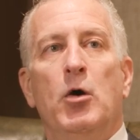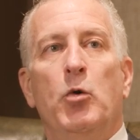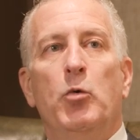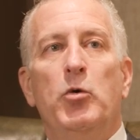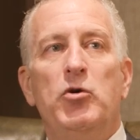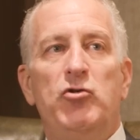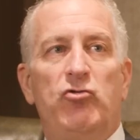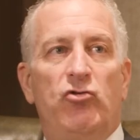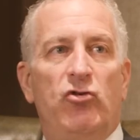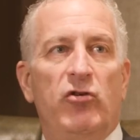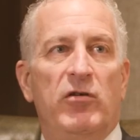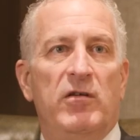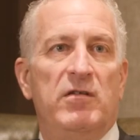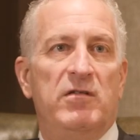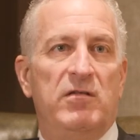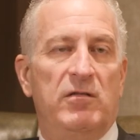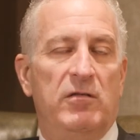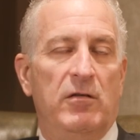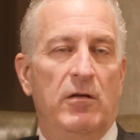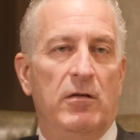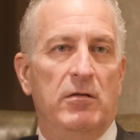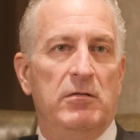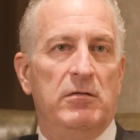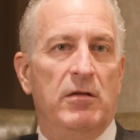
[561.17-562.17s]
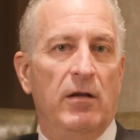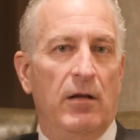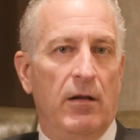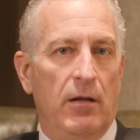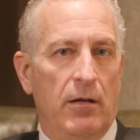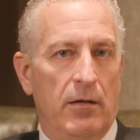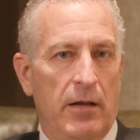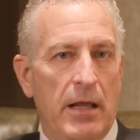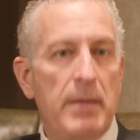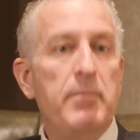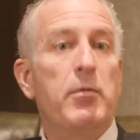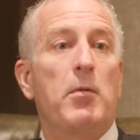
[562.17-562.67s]
which is the
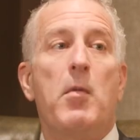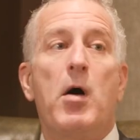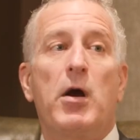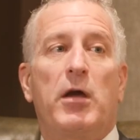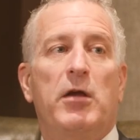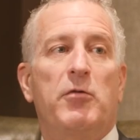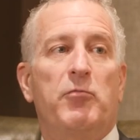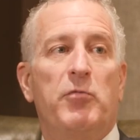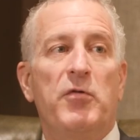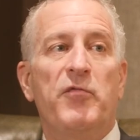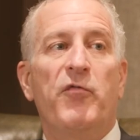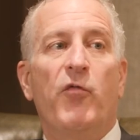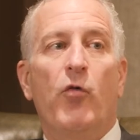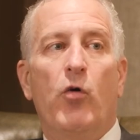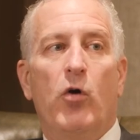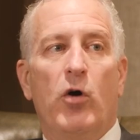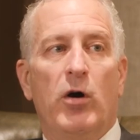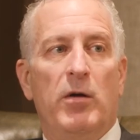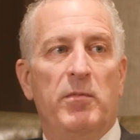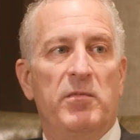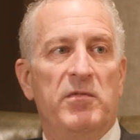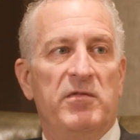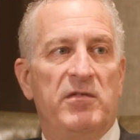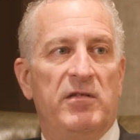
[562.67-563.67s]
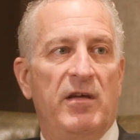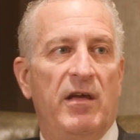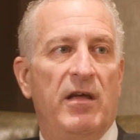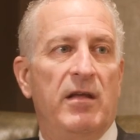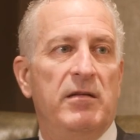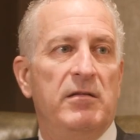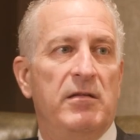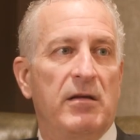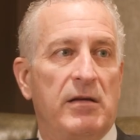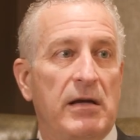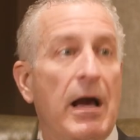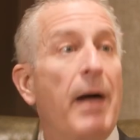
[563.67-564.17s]
labor market reforms
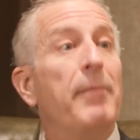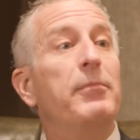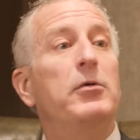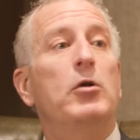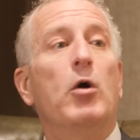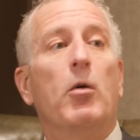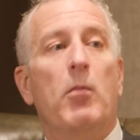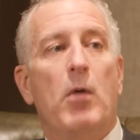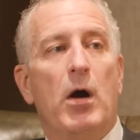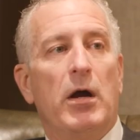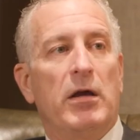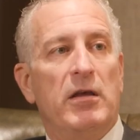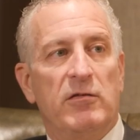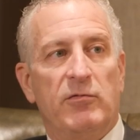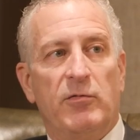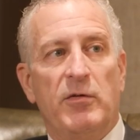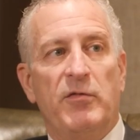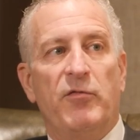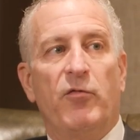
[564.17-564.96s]
and the capital markets